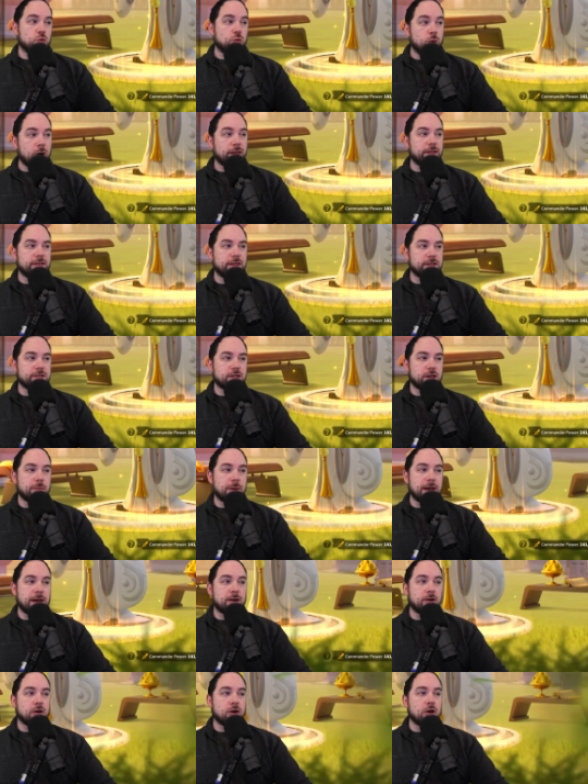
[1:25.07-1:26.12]
with this
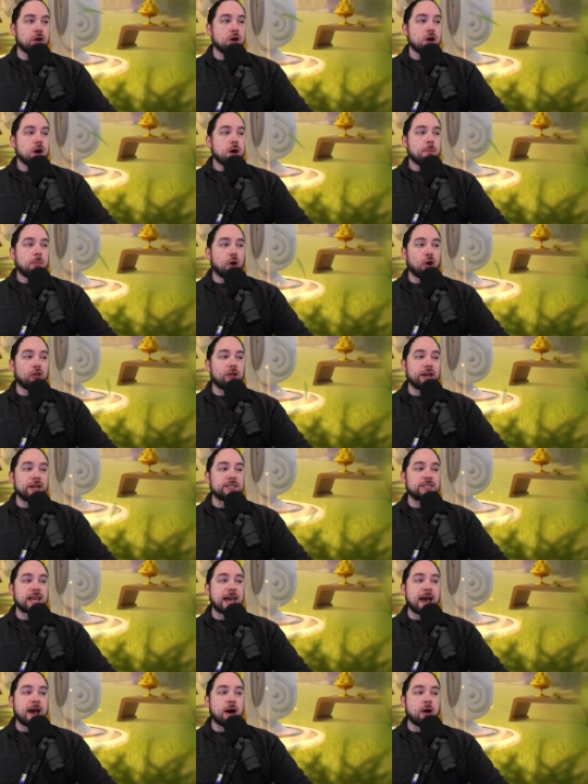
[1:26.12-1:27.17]
commander pulling
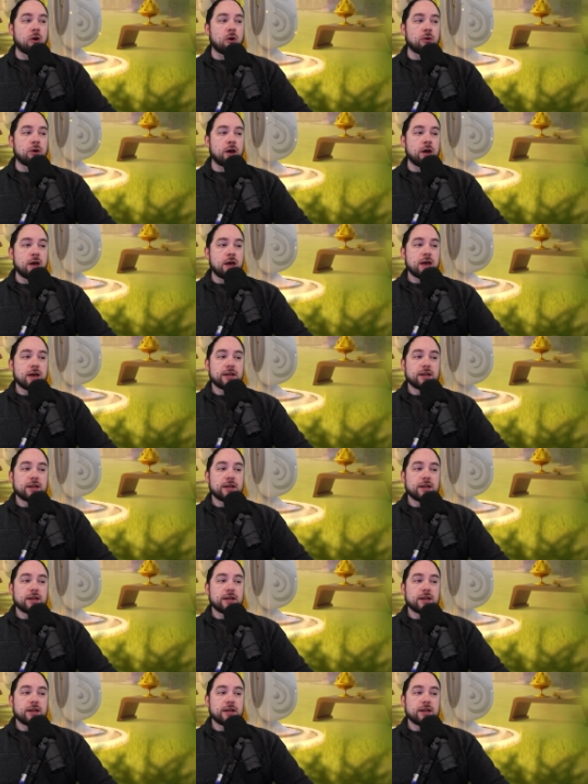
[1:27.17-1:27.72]
down